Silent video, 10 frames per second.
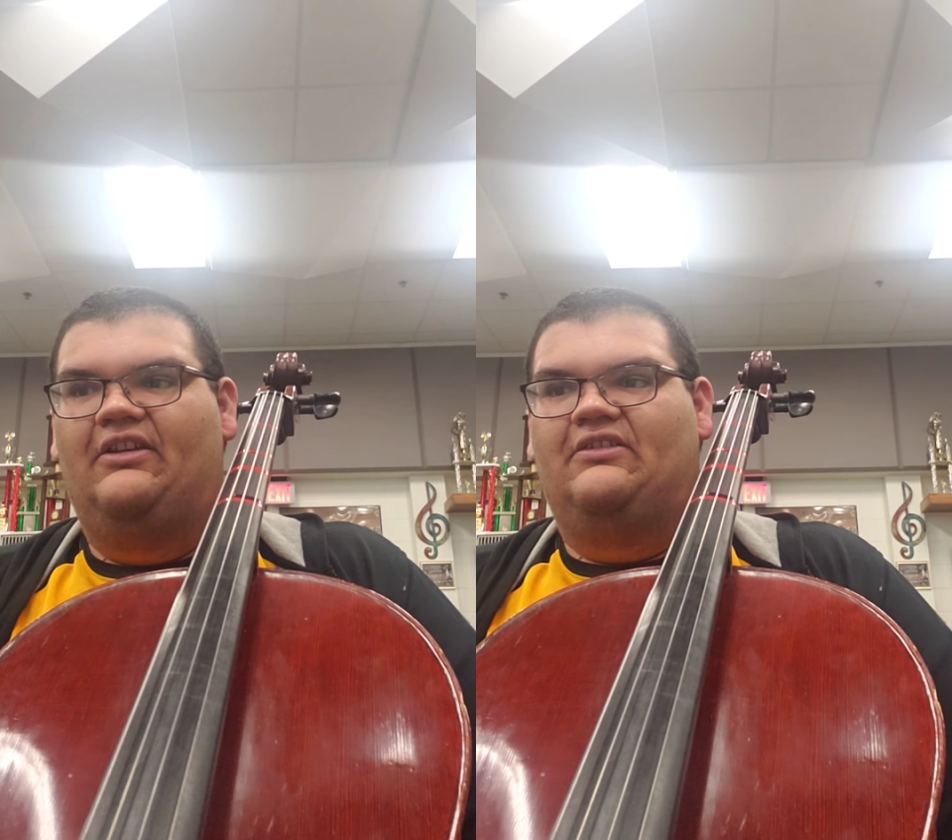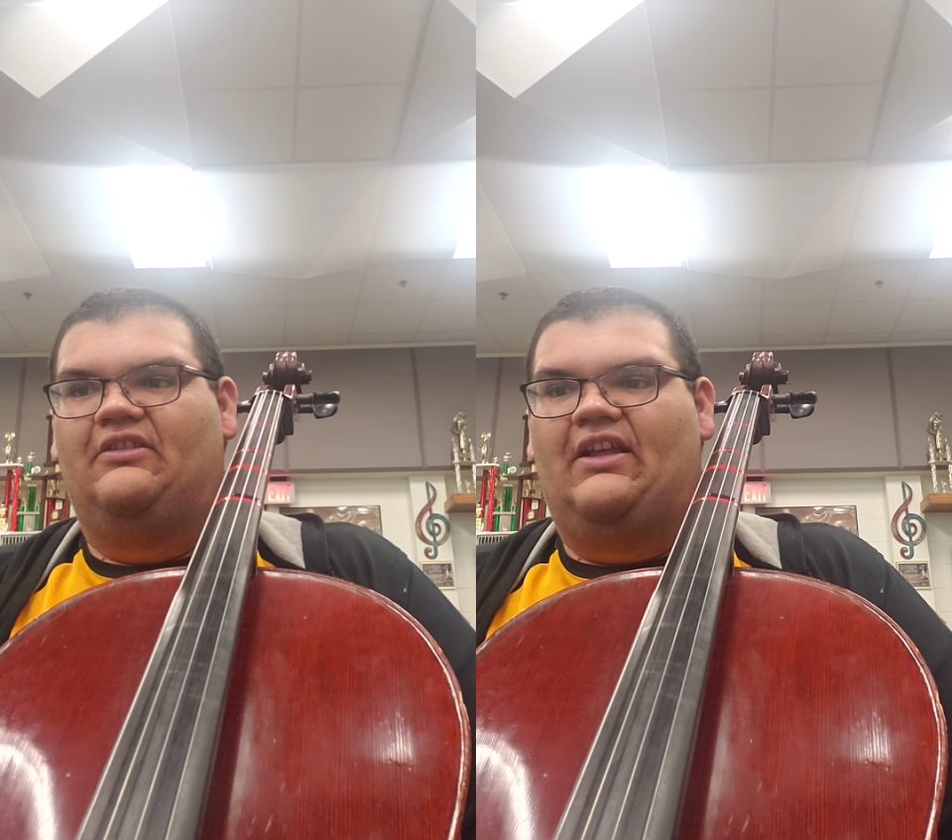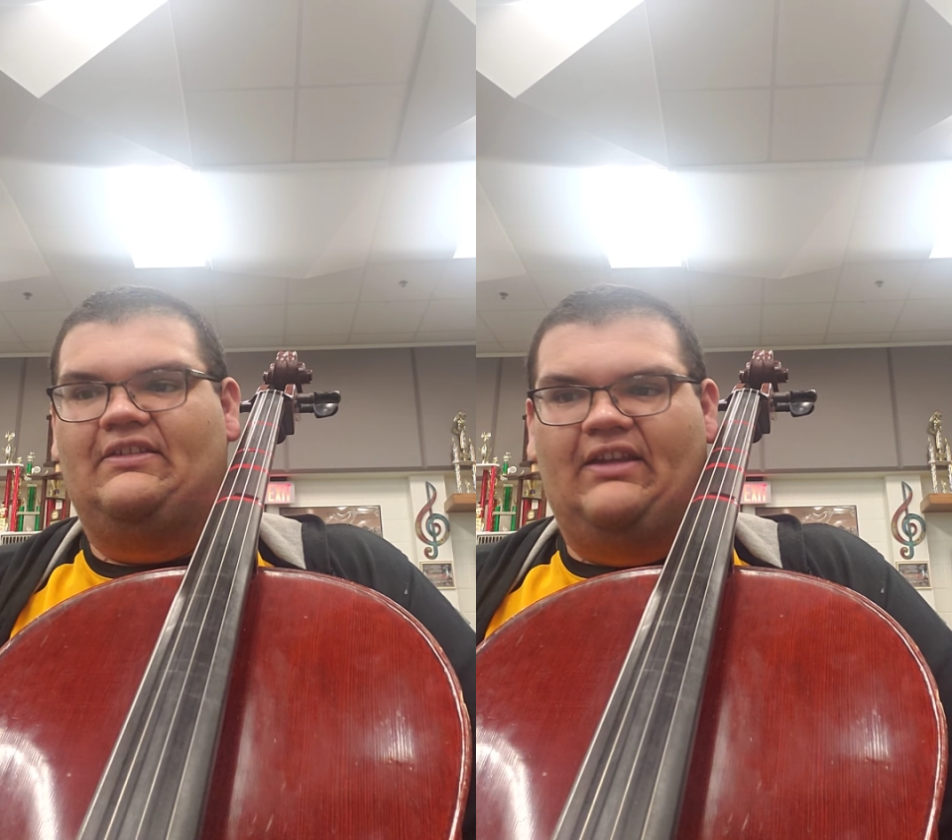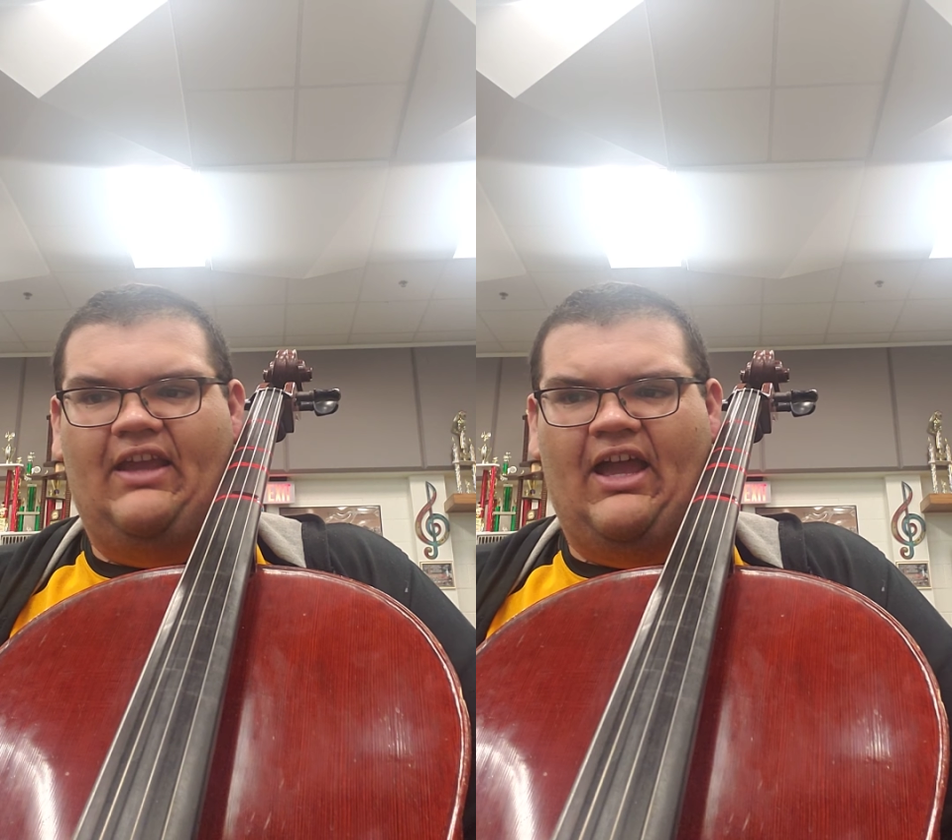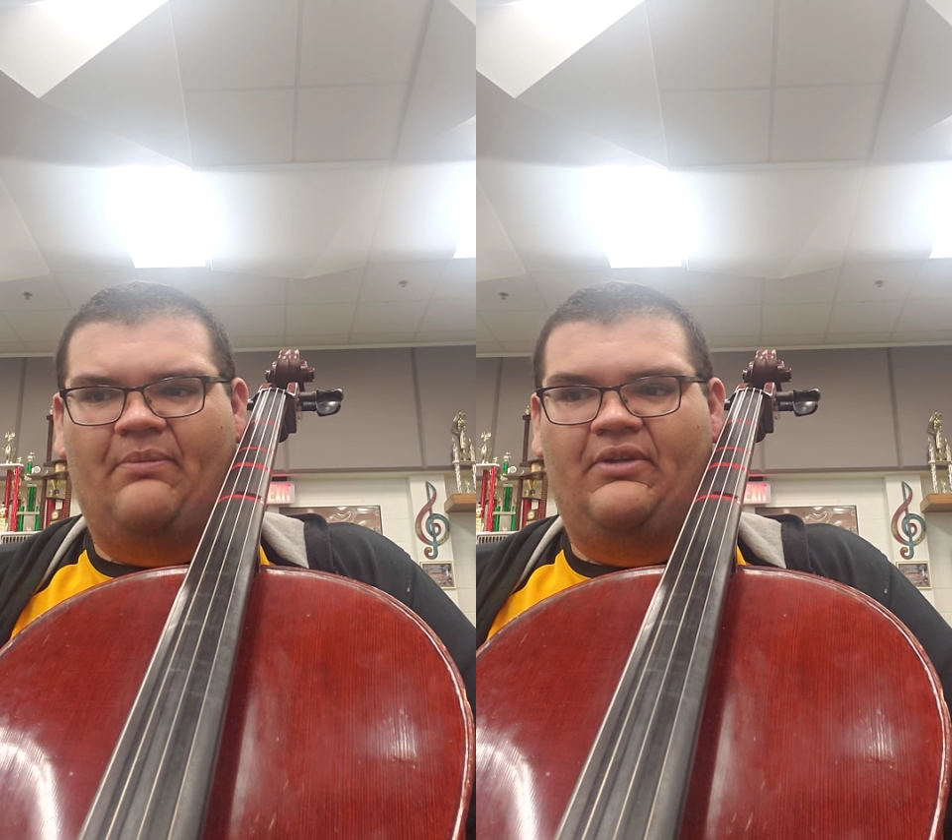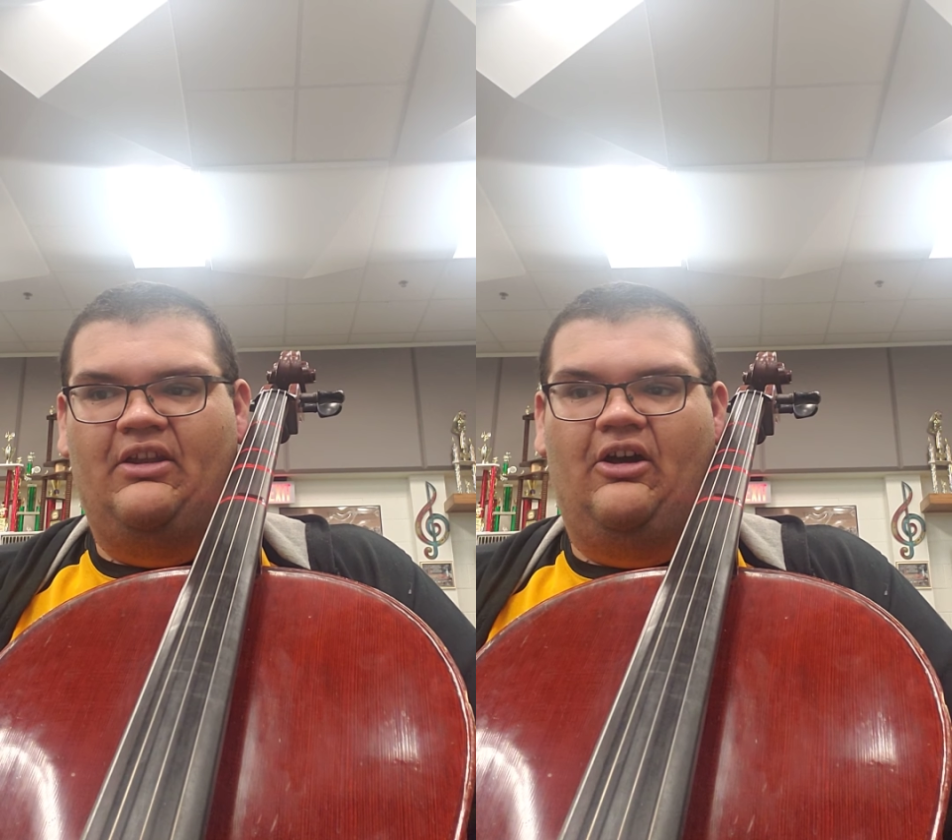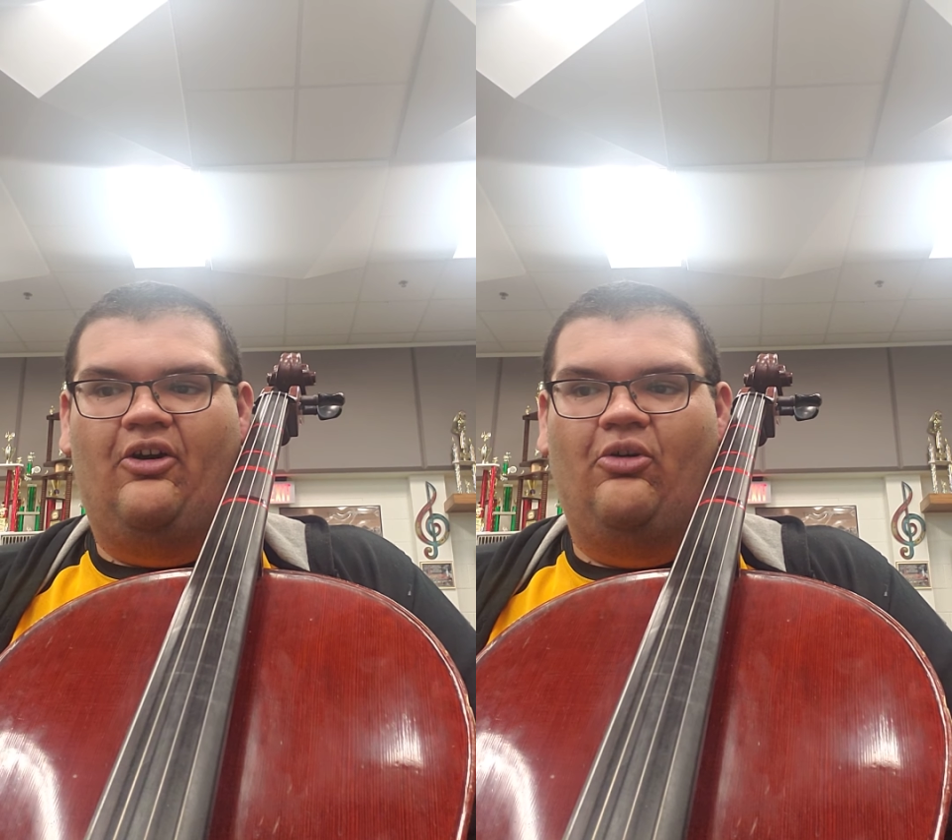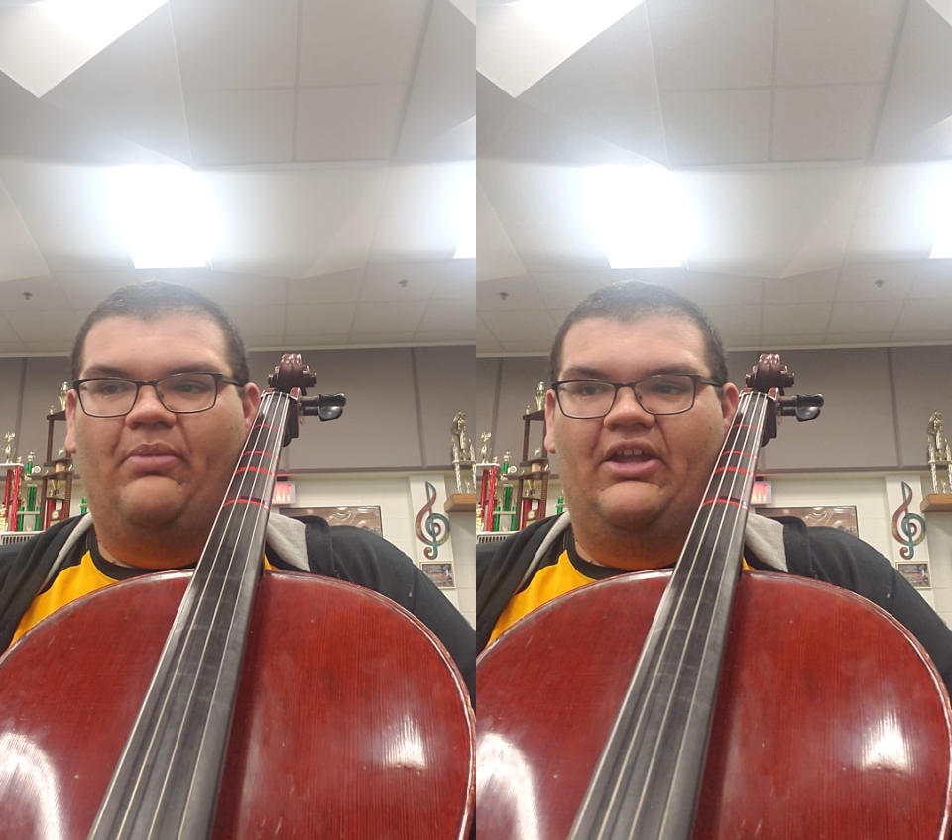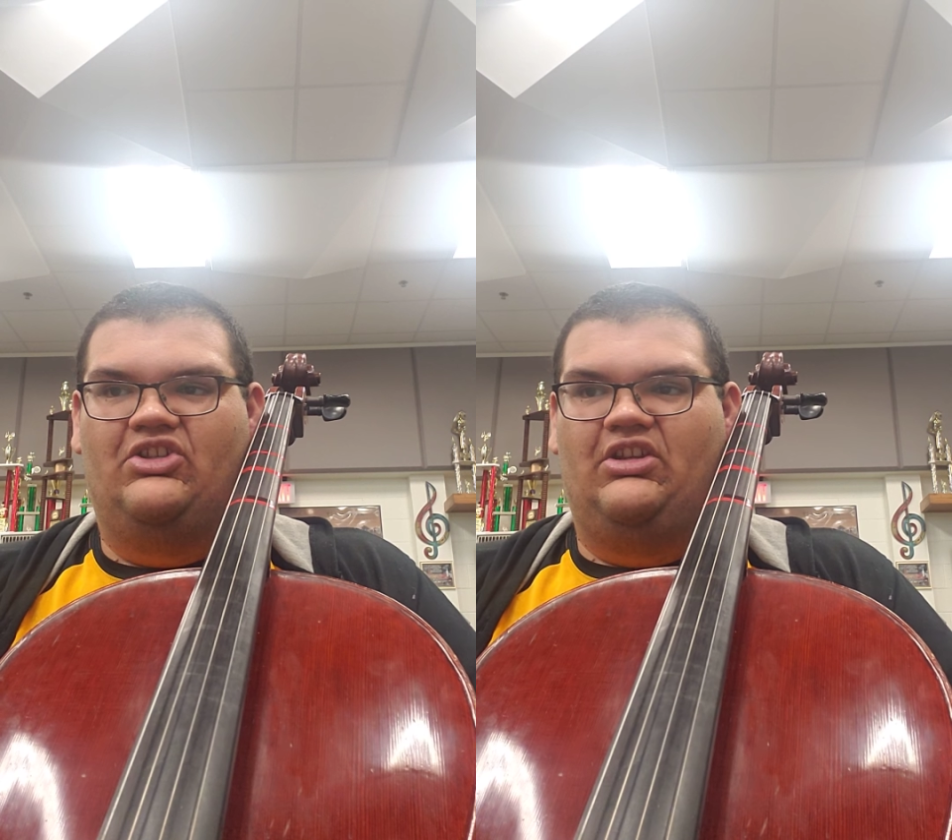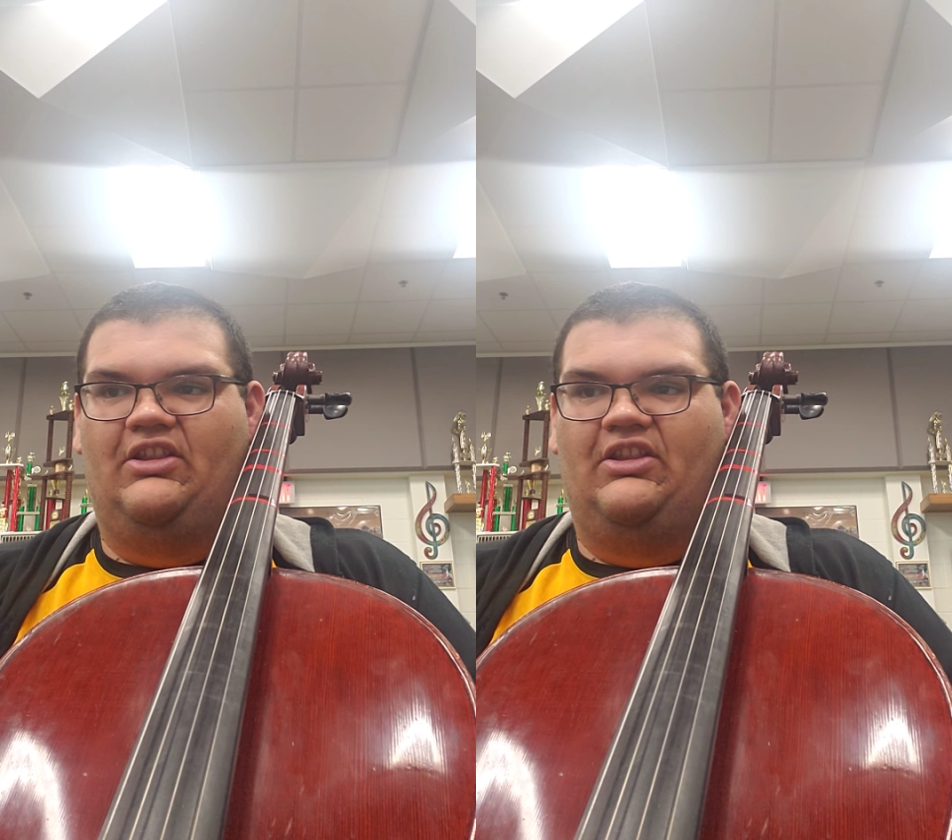So that's going to happen a whole bunch